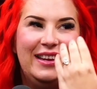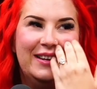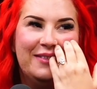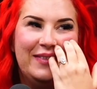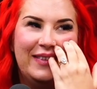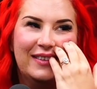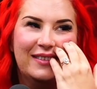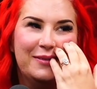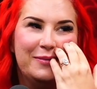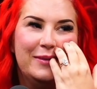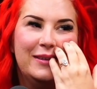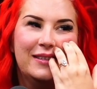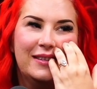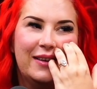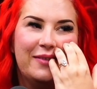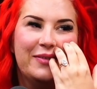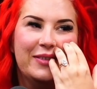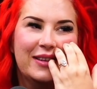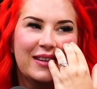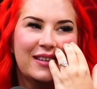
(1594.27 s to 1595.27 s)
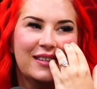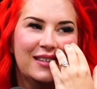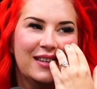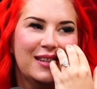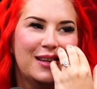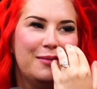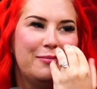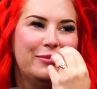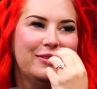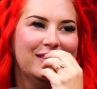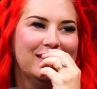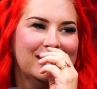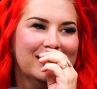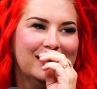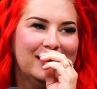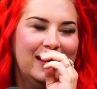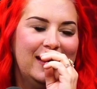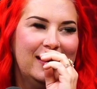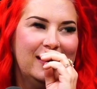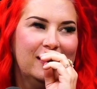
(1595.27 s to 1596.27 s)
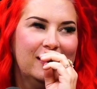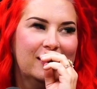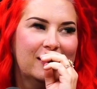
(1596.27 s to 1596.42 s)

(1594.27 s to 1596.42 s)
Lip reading: I'm like, somebody's definitely going to tell that person yes.